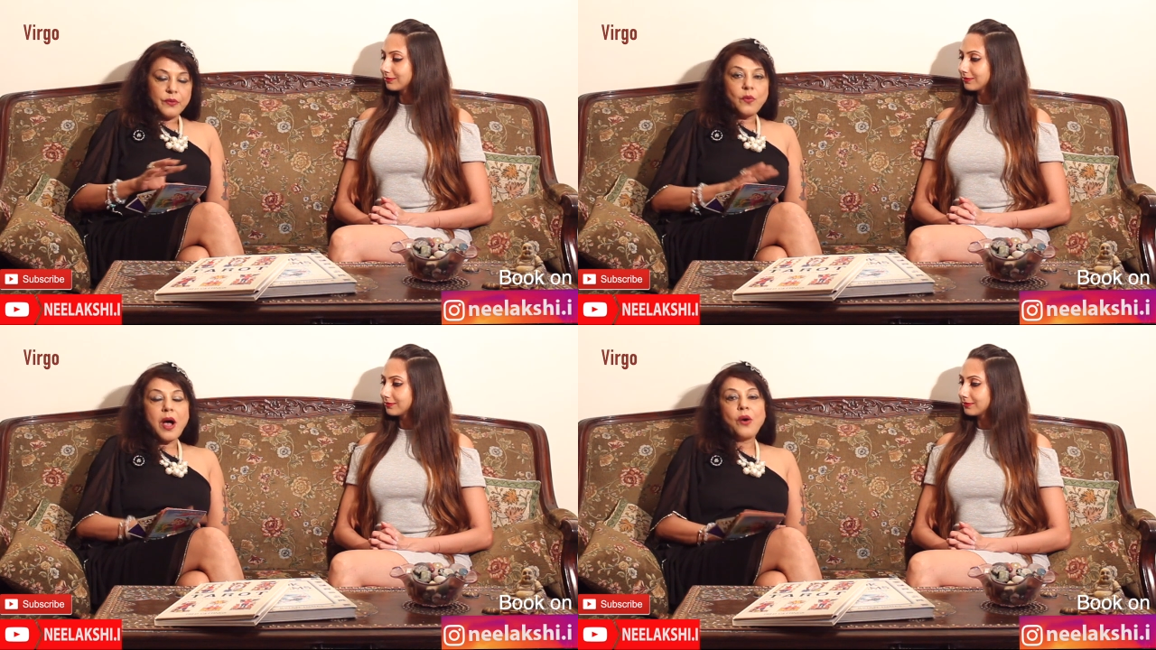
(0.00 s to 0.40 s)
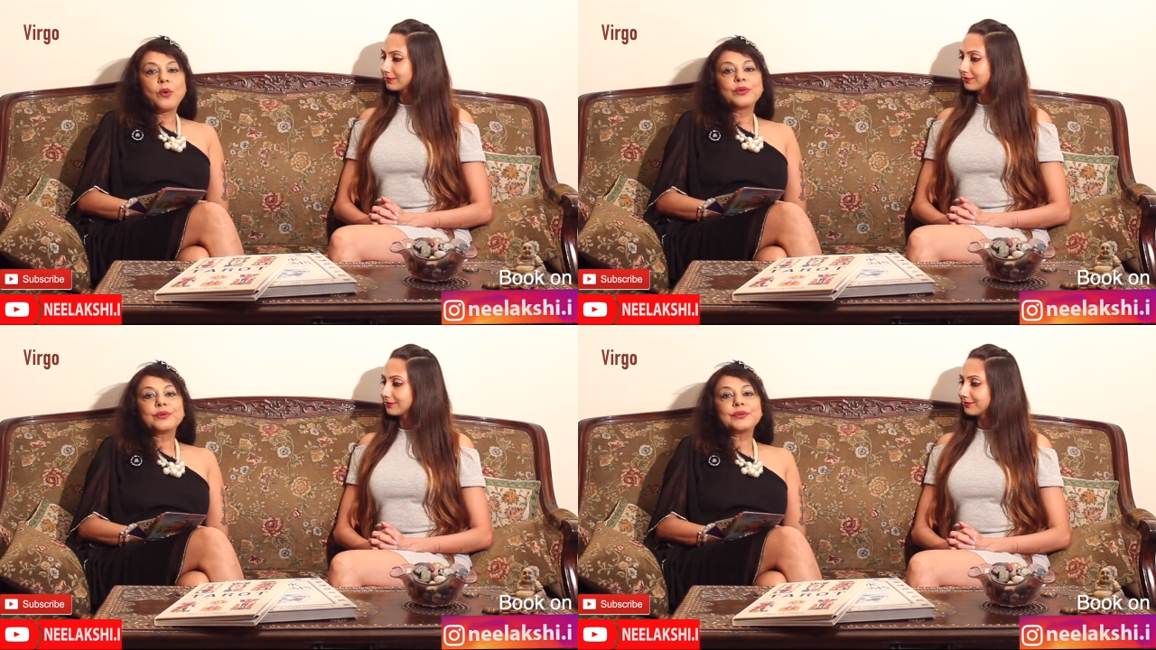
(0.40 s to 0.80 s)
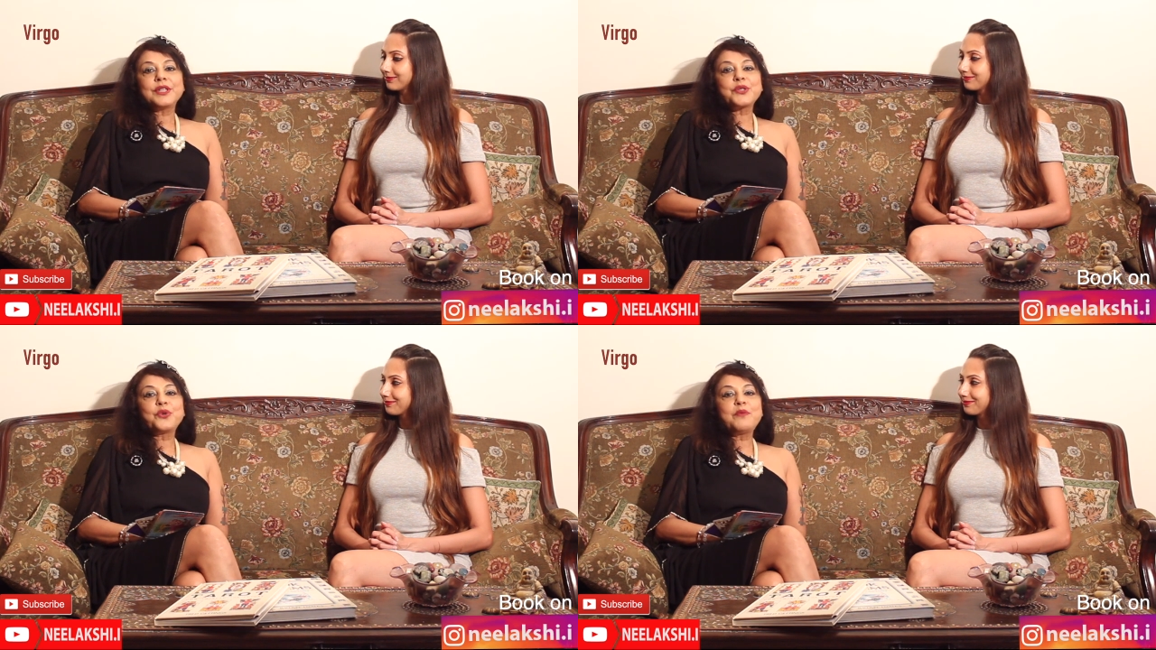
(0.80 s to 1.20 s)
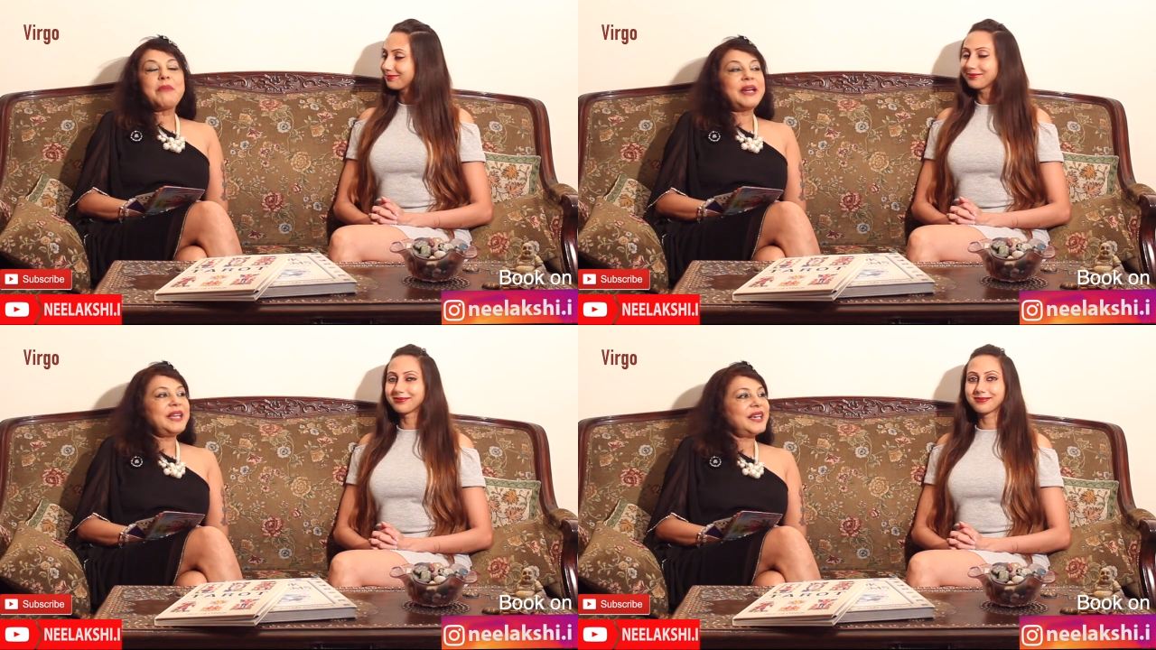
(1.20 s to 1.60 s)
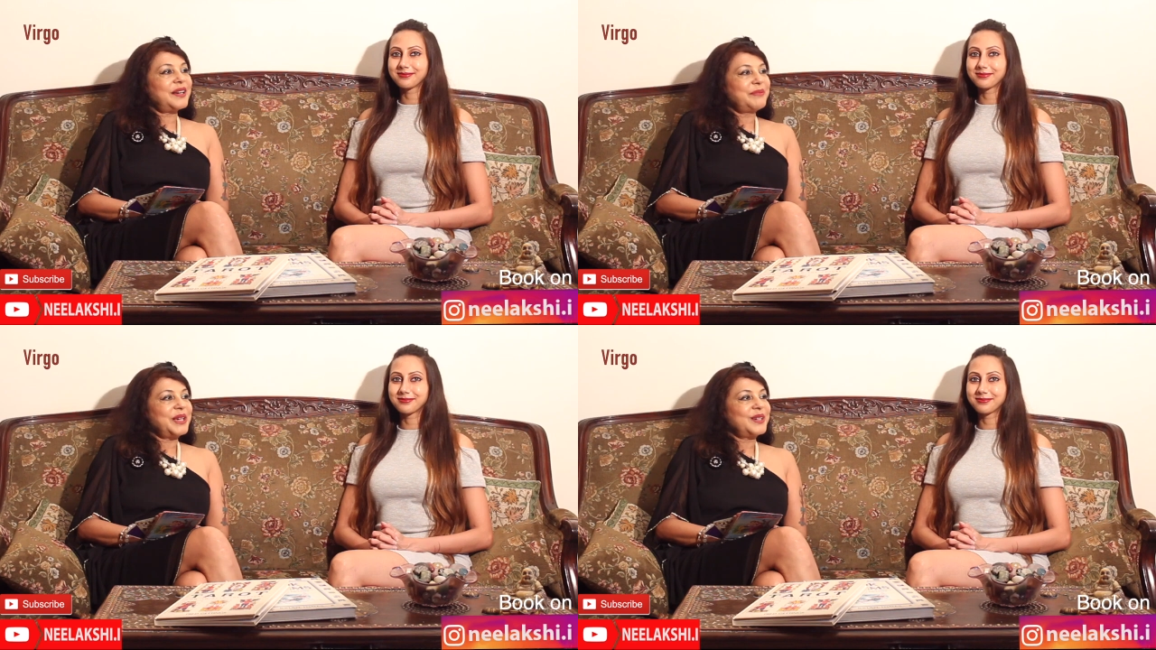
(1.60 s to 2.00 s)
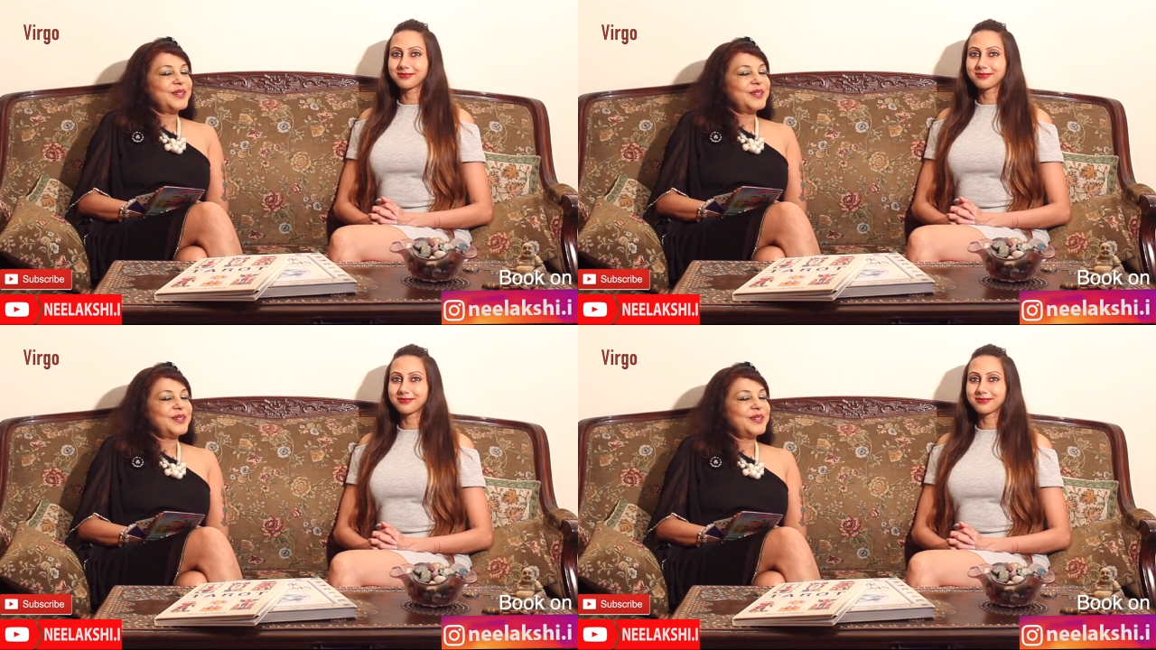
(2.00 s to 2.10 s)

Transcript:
Speaker 1: Wow, there's good money coming,